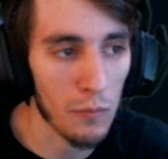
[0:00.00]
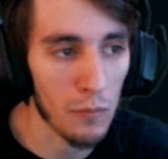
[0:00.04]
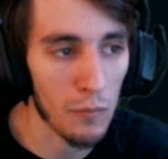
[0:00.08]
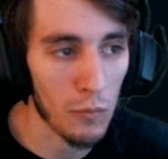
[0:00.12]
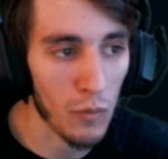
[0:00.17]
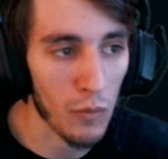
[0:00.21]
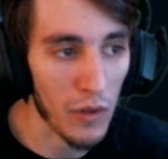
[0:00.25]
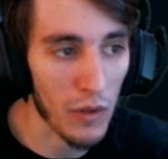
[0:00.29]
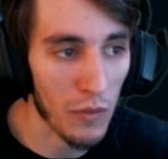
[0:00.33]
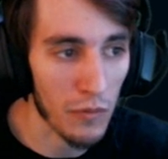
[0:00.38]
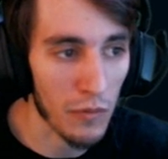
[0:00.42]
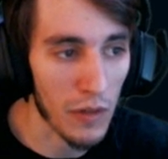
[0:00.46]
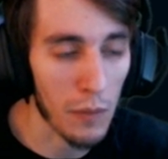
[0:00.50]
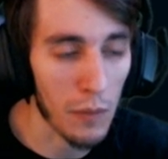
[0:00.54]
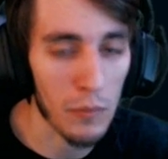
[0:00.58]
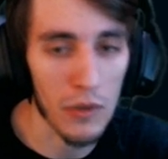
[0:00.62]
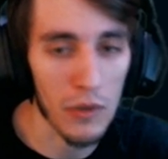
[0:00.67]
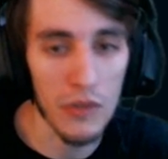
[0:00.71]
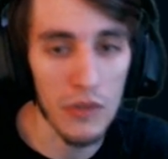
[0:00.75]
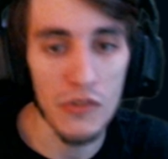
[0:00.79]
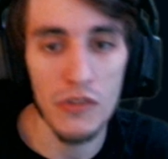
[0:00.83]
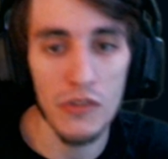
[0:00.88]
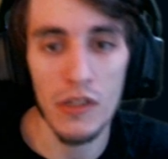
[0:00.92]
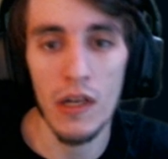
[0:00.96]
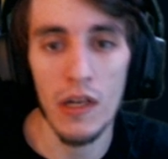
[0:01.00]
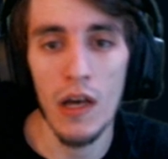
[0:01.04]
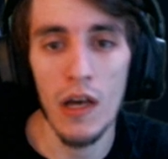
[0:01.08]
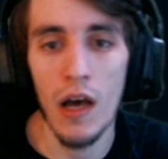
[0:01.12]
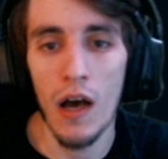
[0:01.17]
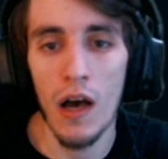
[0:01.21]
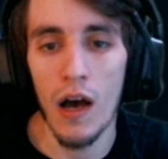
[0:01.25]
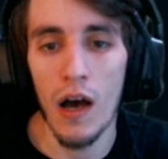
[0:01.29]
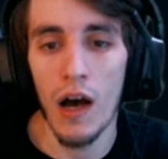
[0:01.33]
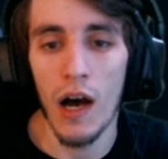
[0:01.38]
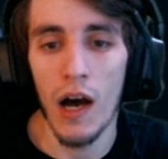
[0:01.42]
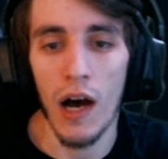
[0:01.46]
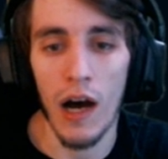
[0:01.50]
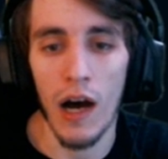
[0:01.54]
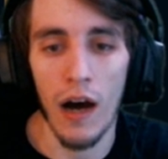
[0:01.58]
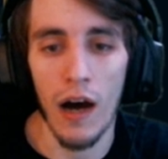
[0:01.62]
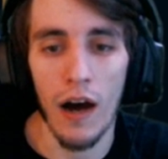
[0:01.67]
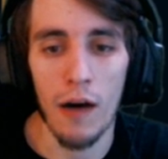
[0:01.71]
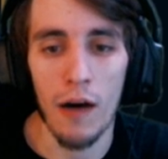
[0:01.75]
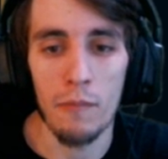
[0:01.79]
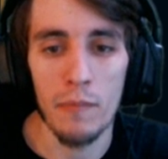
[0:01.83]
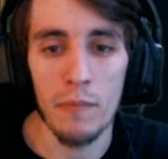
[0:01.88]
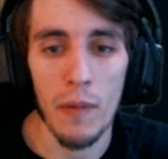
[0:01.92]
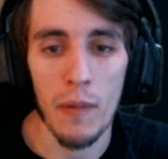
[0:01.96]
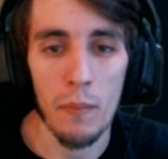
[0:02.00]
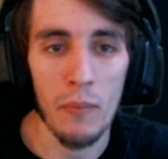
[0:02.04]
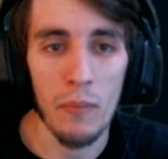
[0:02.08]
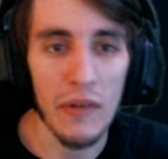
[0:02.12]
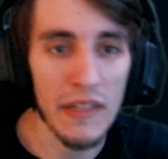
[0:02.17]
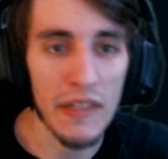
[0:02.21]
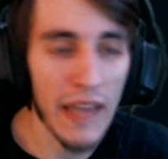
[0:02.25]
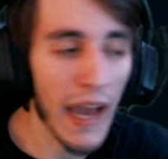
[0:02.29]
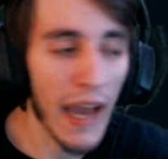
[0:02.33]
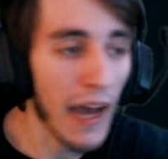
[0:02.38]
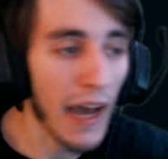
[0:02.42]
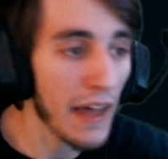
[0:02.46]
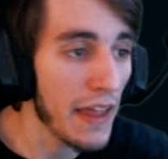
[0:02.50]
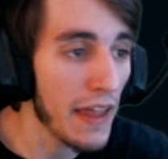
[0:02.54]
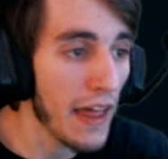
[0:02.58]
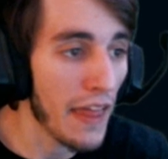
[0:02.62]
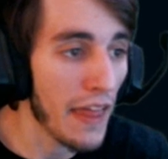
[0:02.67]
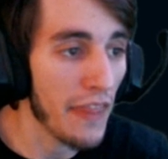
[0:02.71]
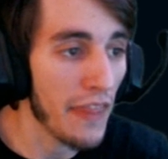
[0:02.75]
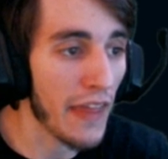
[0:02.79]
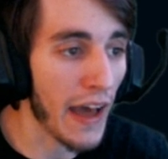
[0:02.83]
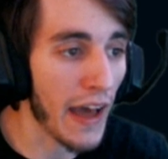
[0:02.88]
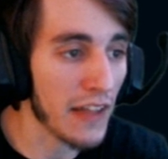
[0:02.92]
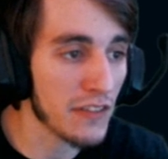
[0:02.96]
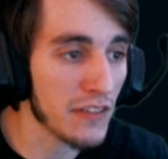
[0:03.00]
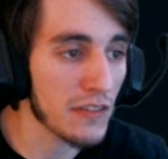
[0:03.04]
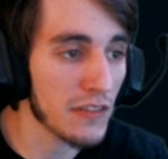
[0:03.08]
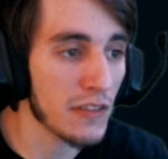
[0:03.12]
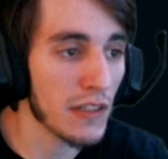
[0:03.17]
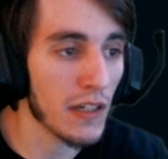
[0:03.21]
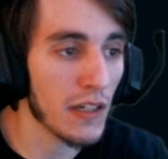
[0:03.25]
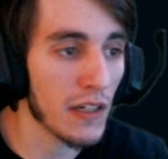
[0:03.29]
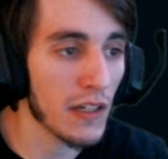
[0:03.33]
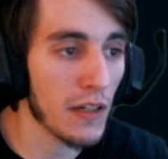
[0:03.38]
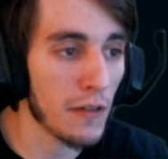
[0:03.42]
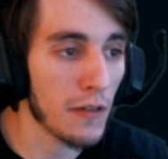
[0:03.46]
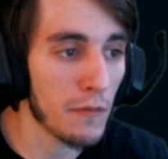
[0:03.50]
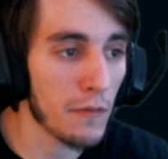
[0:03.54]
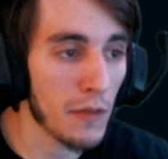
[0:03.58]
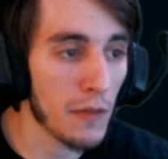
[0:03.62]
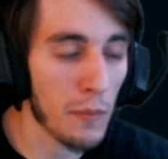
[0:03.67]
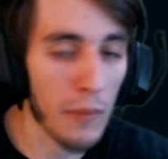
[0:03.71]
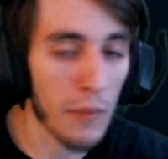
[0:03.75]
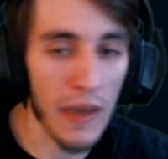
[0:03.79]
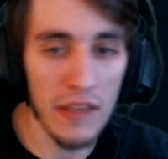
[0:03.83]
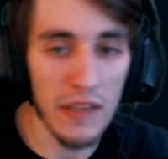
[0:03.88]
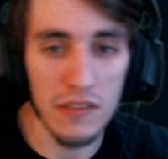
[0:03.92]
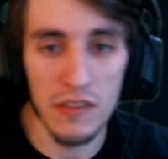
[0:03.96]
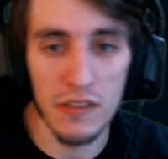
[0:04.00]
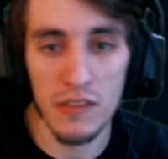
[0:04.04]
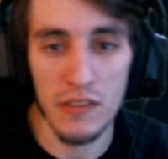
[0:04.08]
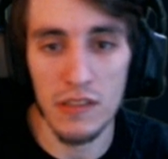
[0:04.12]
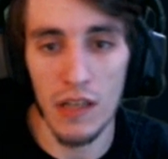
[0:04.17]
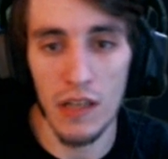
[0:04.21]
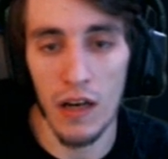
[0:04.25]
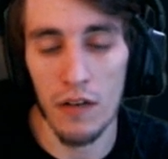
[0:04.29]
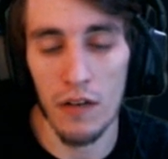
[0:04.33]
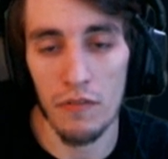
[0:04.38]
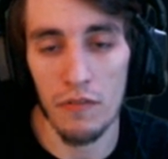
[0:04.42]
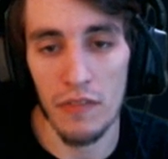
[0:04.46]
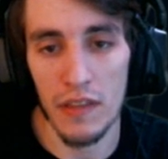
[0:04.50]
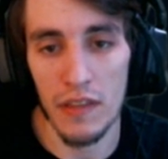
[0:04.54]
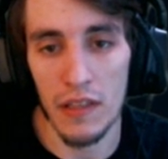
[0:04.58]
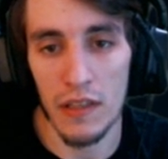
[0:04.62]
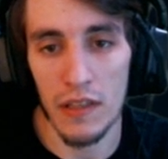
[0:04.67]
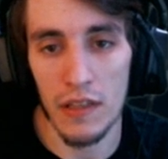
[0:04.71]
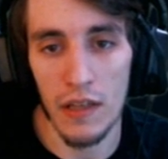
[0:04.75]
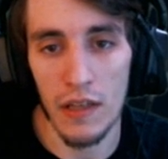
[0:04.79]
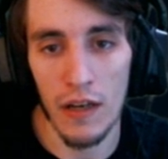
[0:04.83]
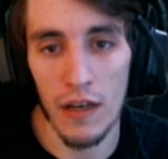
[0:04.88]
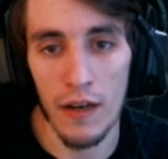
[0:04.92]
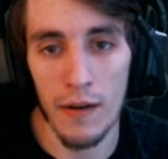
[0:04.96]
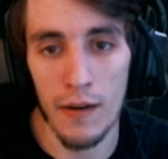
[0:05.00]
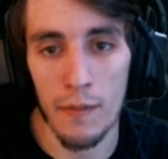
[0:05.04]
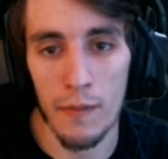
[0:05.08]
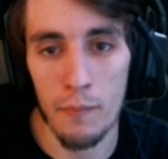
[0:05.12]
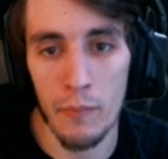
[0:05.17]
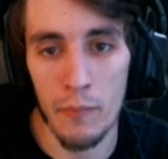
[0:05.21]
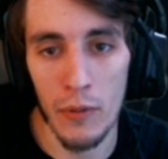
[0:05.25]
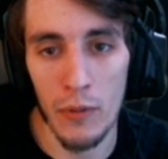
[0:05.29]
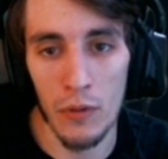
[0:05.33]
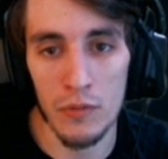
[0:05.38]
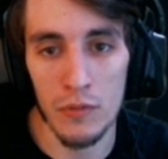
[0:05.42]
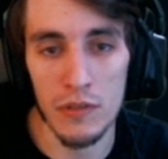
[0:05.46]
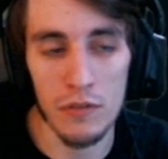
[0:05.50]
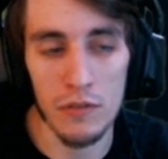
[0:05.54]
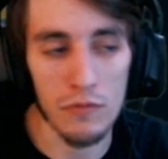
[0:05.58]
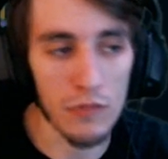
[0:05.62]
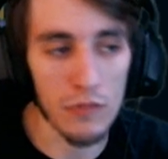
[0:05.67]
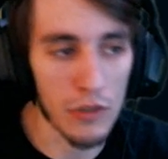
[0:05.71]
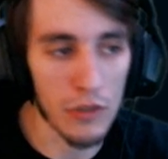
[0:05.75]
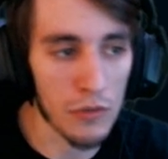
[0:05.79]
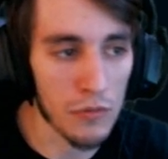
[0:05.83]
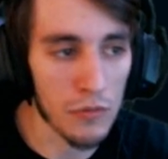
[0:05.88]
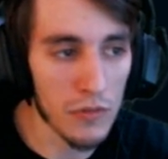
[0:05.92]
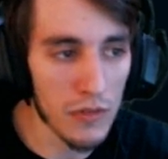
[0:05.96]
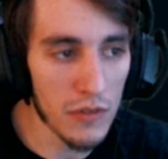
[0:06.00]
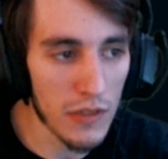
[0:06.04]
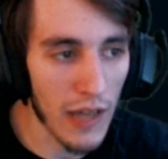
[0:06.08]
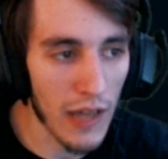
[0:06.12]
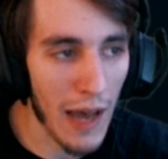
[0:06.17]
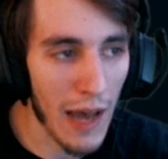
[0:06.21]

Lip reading: with numbers. But yeah, that's the basis of the build and runes.